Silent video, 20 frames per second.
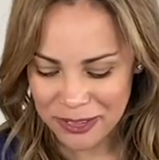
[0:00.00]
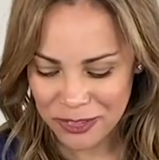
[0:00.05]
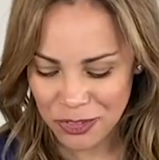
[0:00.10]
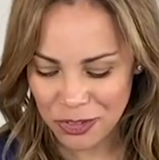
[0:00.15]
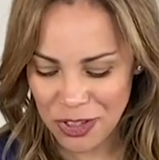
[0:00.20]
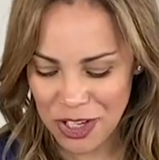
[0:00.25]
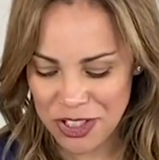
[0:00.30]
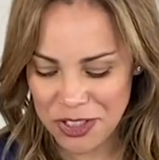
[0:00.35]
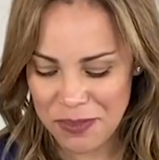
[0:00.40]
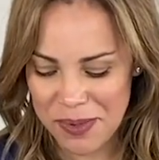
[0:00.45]

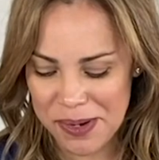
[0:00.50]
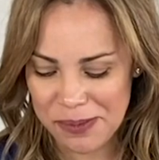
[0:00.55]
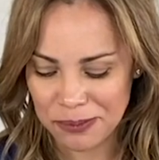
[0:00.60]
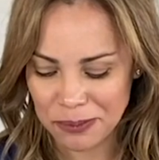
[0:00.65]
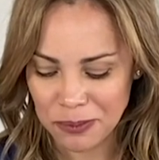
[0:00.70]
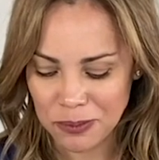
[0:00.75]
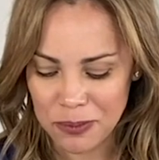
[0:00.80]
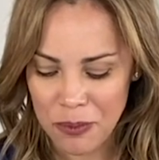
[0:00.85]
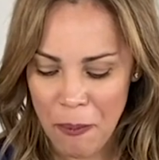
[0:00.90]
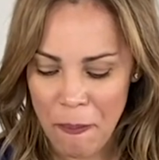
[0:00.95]
Trust me,
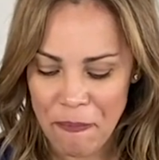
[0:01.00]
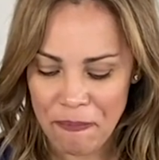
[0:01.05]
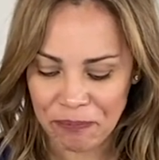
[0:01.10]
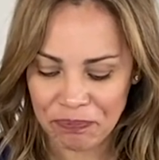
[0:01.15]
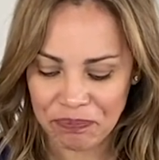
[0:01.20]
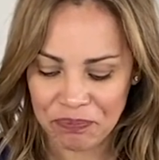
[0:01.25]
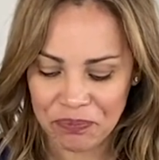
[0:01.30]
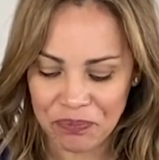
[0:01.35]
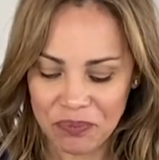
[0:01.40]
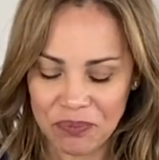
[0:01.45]

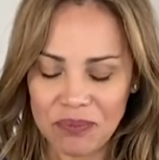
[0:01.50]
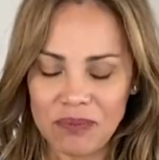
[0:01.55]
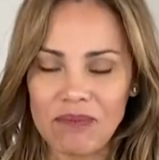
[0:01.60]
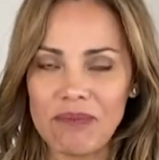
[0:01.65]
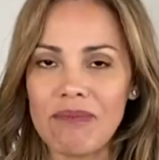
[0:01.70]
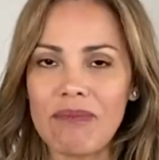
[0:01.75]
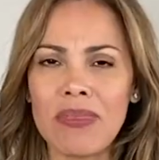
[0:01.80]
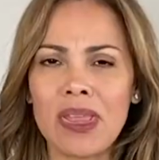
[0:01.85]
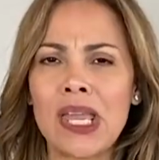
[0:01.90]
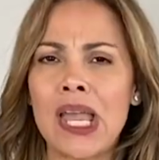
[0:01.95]

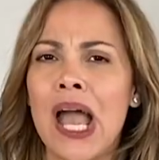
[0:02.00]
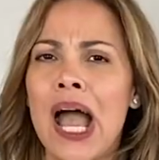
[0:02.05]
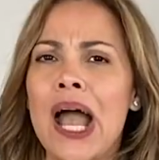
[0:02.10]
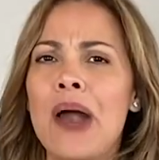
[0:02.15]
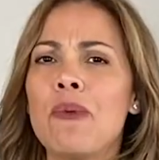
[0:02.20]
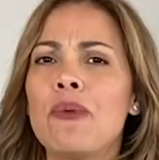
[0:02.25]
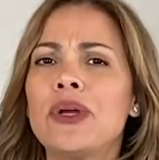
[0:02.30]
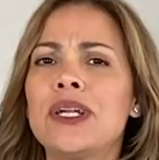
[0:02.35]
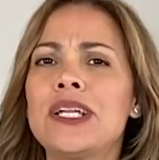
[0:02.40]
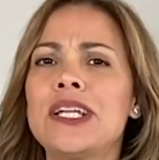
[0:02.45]
I
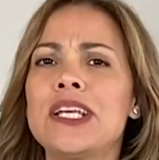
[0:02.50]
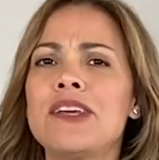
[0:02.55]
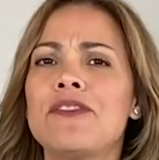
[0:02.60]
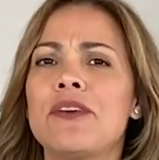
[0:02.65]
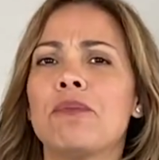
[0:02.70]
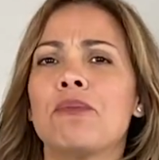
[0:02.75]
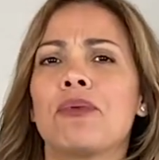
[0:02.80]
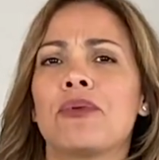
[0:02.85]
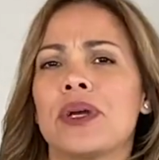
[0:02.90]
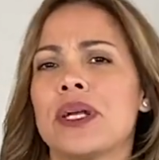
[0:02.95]
wouldn't
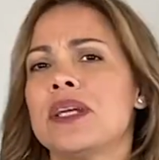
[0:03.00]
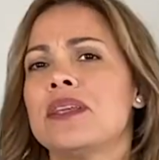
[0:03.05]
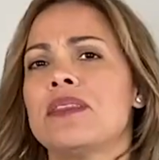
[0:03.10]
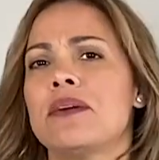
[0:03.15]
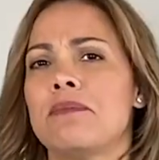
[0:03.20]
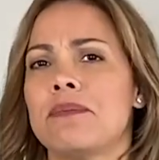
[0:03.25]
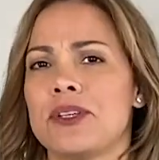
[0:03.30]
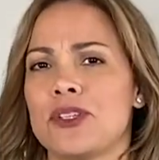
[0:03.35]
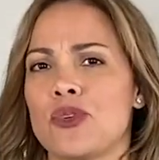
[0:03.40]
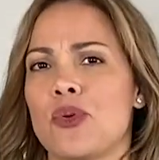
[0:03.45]
even breathe
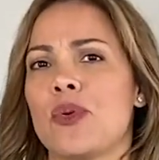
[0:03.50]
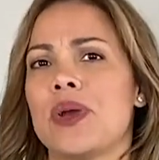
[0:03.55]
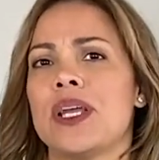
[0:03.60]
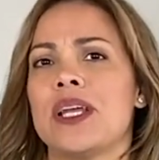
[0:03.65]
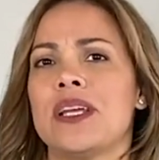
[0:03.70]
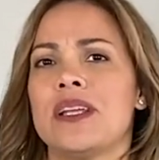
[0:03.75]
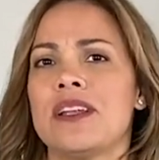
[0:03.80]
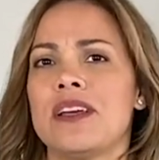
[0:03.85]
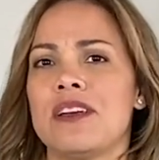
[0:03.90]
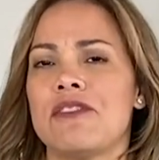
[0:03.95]
in
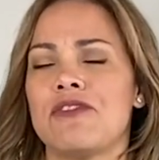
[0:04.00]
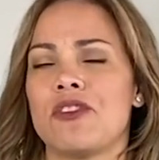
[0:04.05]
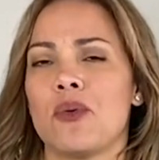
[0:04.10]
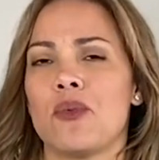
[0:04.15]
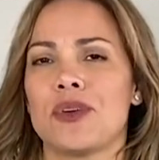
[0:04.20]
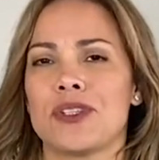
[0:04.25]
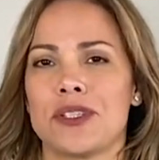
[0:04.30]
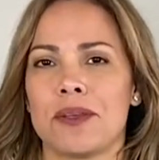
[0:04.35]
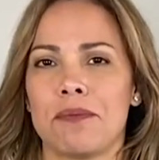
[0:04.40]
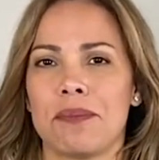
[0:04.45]
between if it
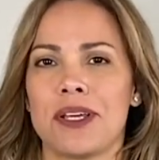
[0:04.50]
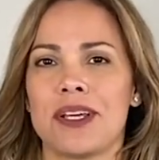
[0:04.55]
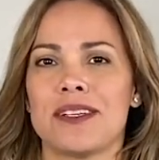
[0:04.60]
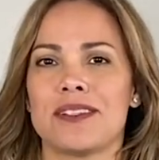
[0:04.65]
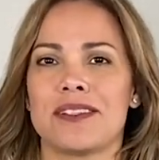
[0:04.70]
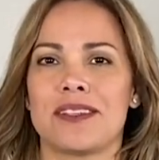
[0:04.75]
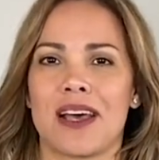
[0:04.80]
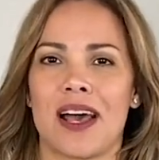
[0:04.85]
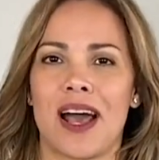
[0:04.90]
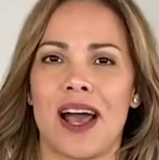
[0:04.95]
wasn't
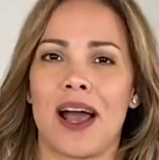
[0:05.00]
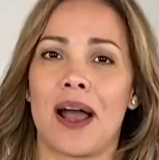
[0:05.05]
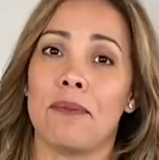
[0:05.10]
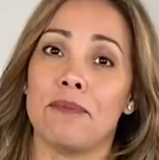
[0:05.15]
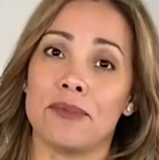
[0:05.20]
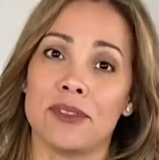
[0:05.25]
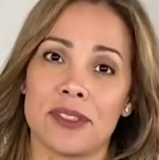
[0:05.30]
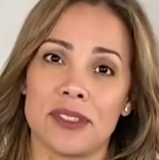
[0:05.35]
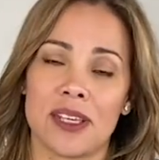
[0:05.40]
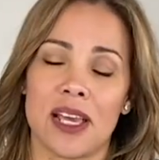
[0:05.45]
because
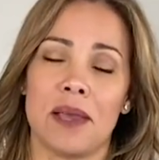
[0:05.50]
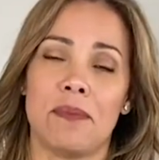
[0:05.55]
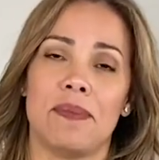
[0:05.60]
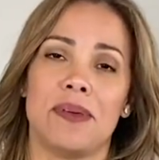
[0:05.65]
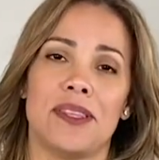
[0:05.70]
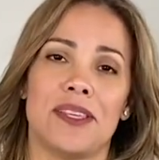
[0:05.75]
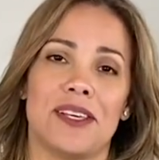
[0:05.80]
I'm taping